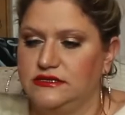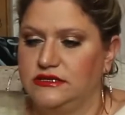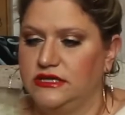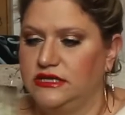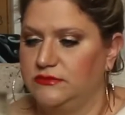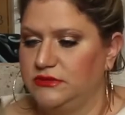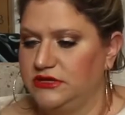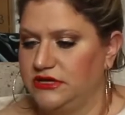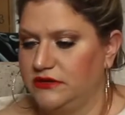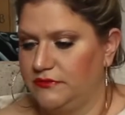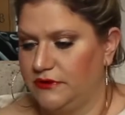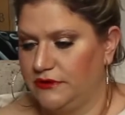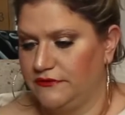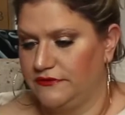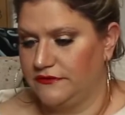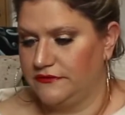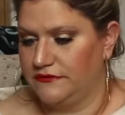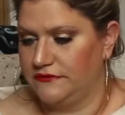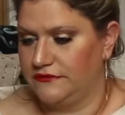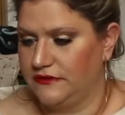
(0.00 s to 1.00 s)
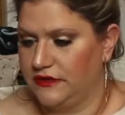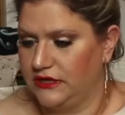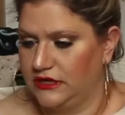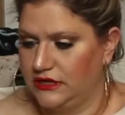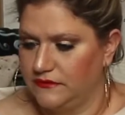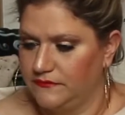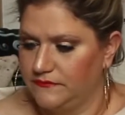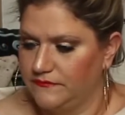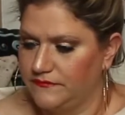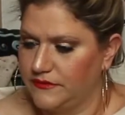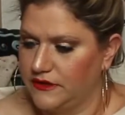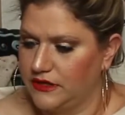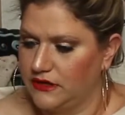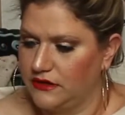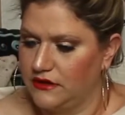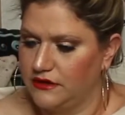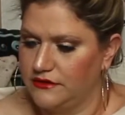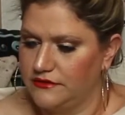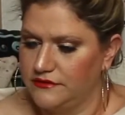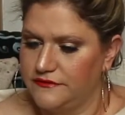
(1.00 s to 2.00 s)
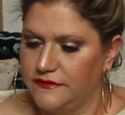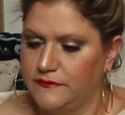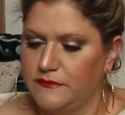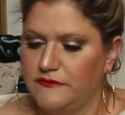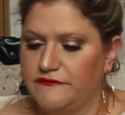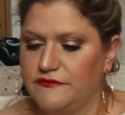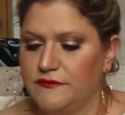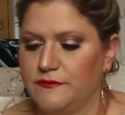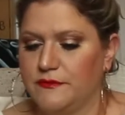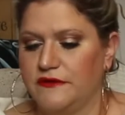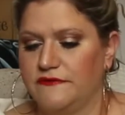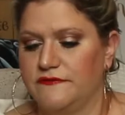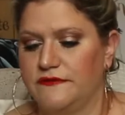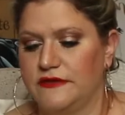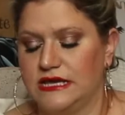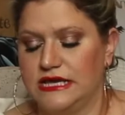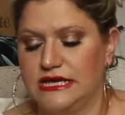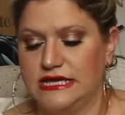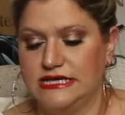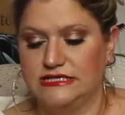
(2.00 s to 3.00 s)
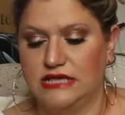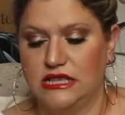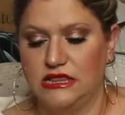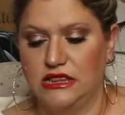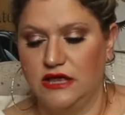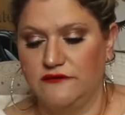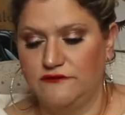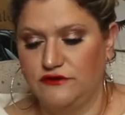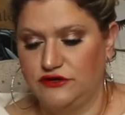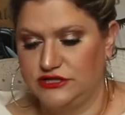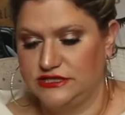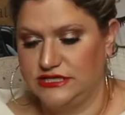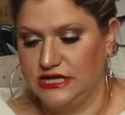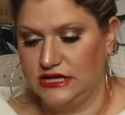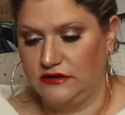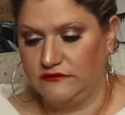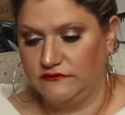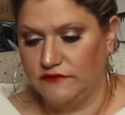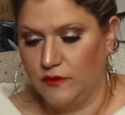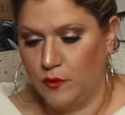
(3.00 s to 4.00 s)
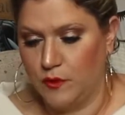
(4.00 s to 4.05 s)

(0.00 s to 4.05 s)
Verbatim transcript: you a little bit about the theme. The theme of the month is Love Yourself.